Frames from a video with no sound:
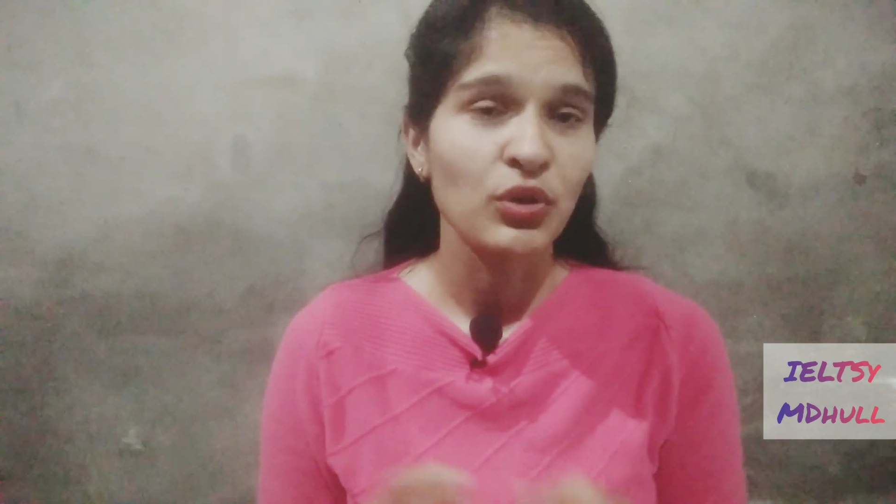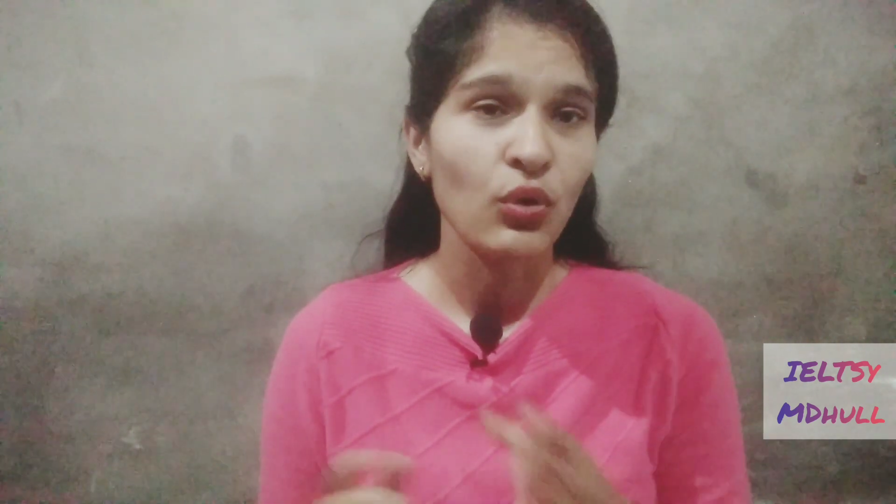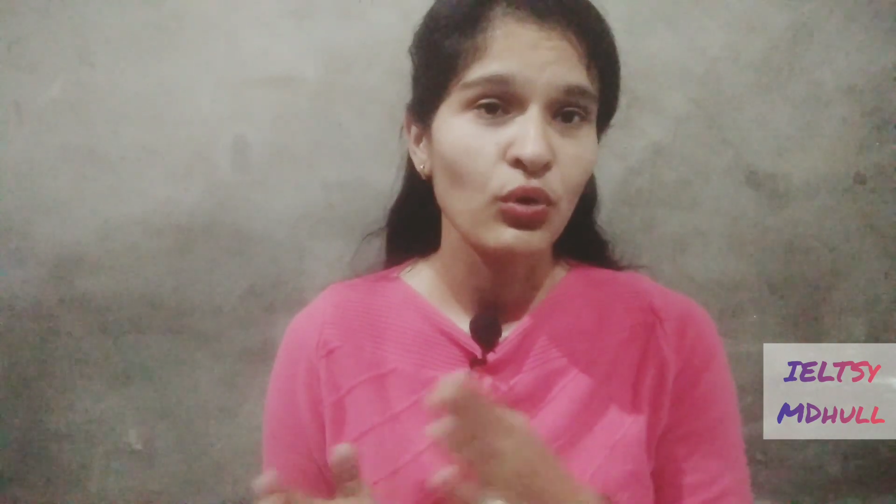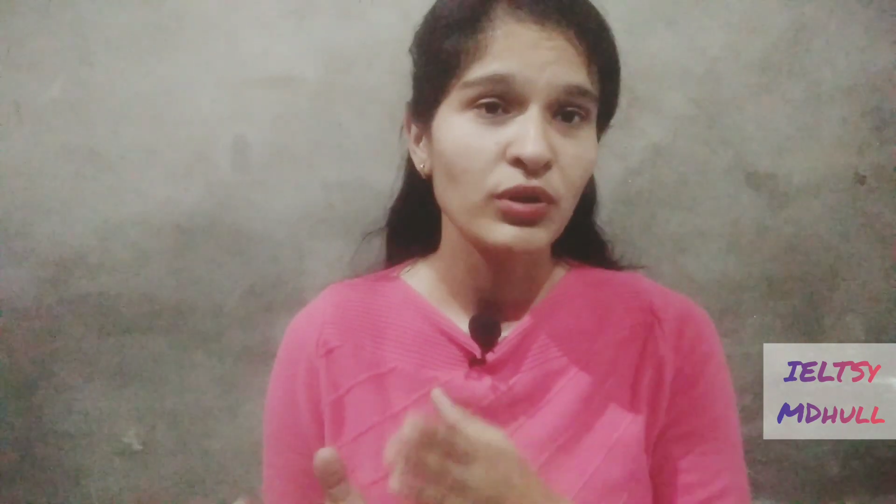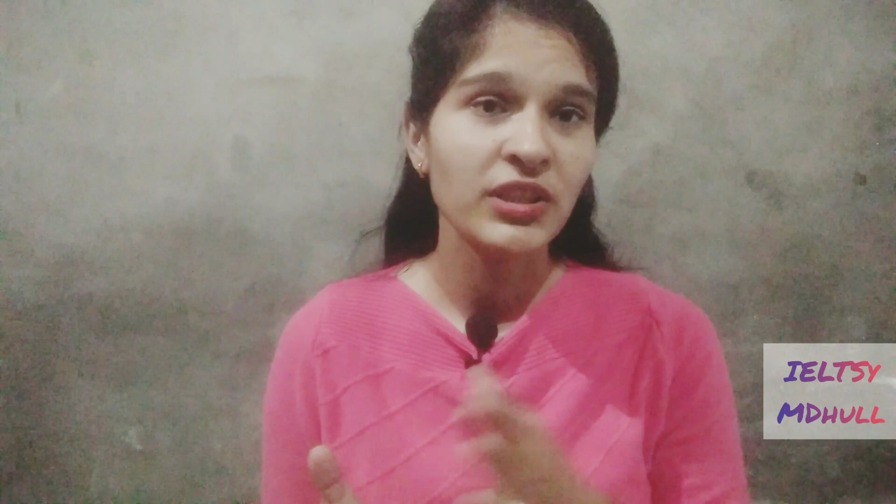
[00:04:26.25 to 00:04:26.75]

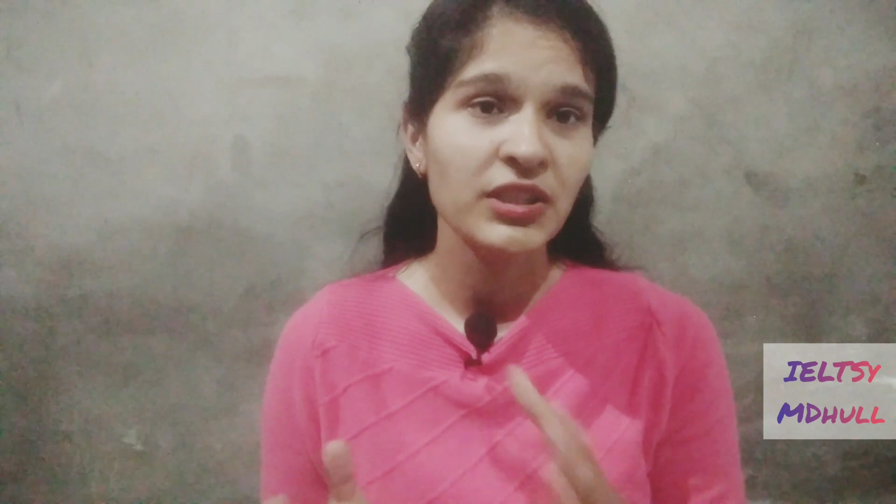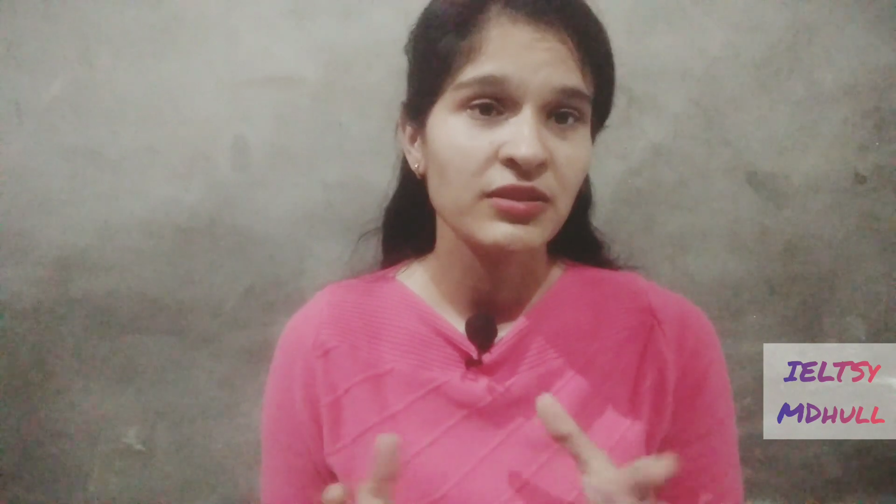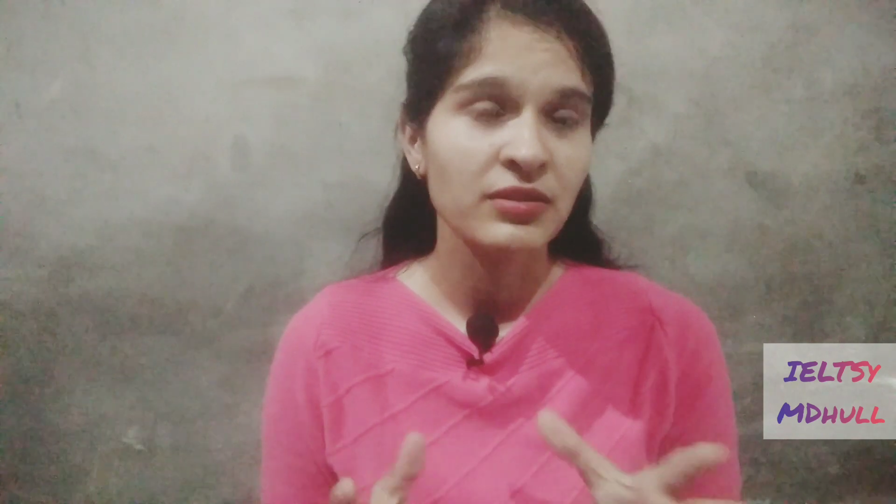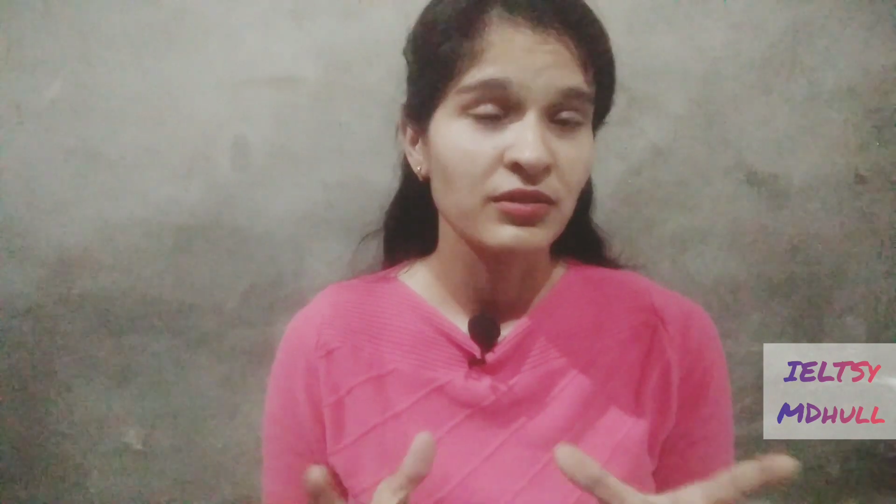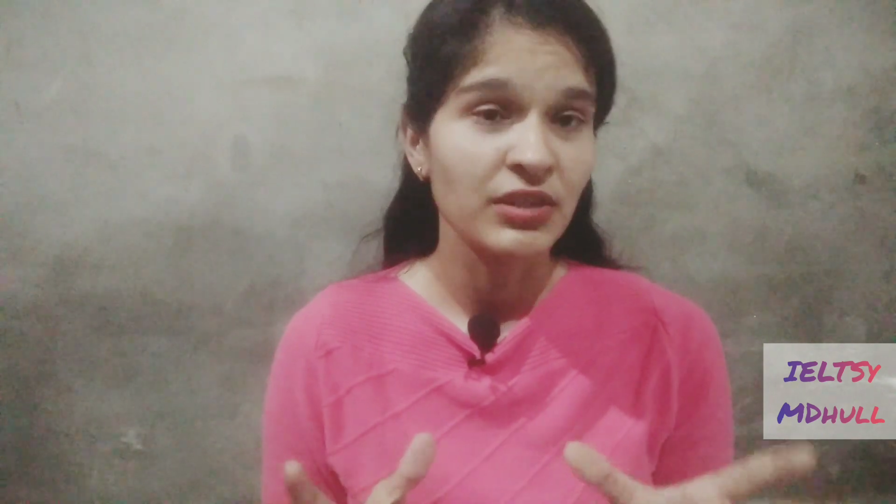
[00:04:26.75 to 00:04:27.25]
All
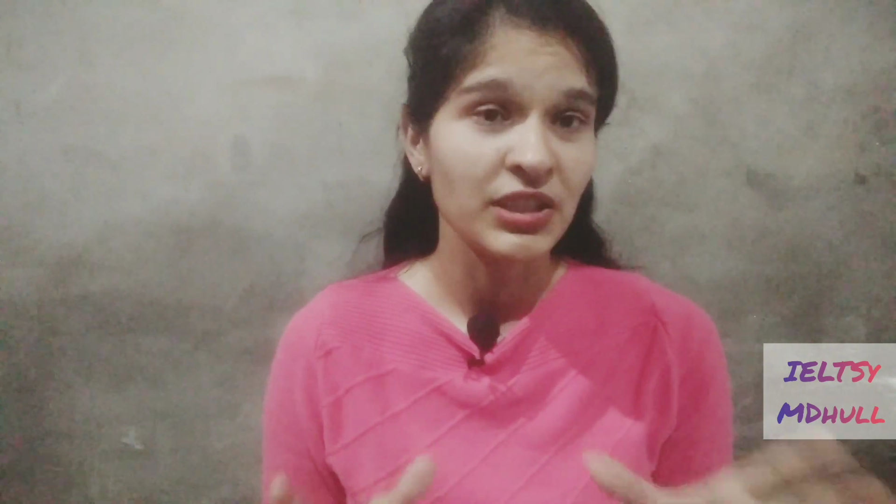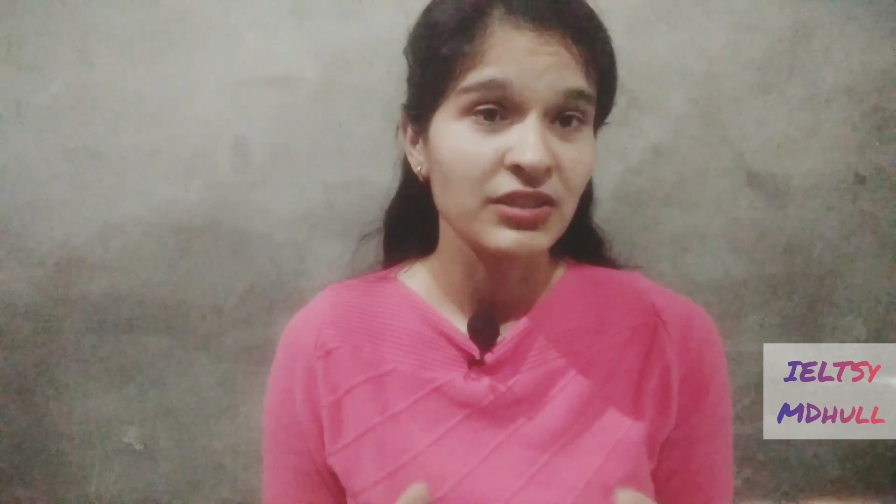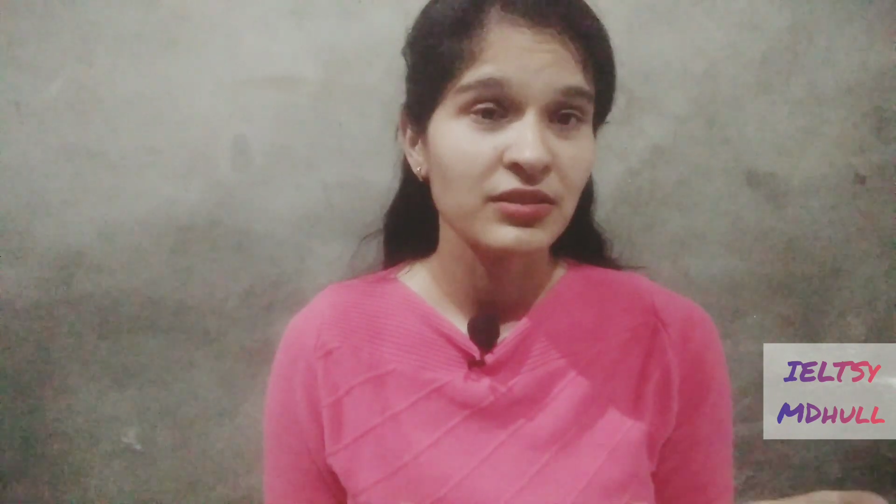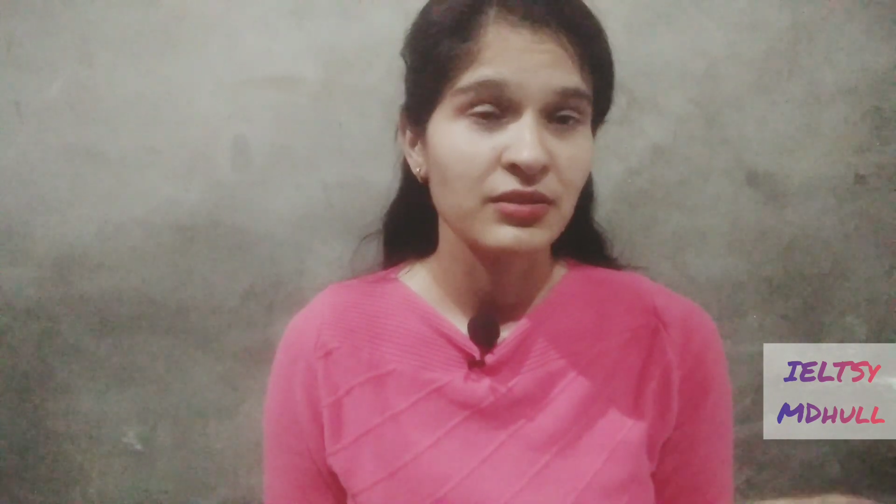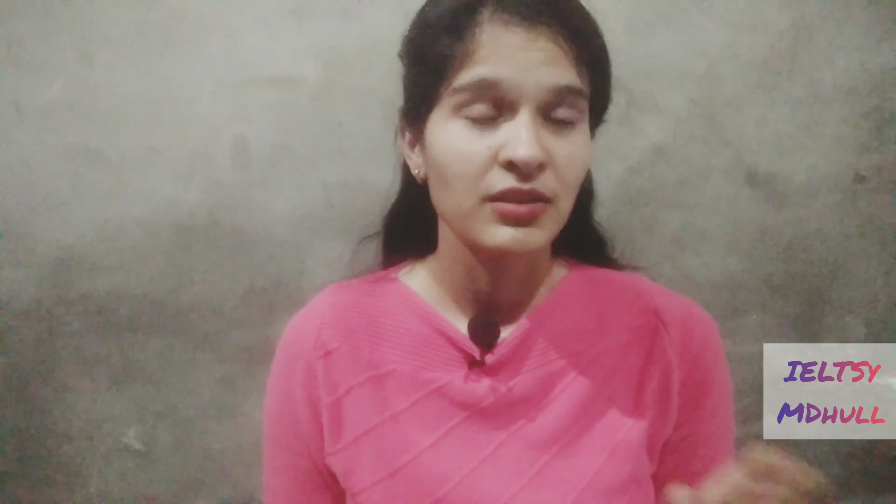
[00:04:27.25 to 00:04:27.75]
these
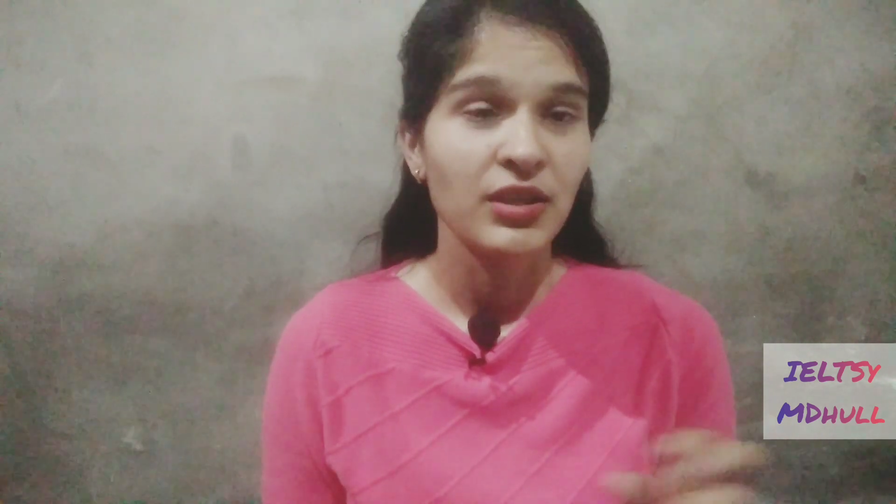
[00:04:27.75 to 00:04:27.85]
things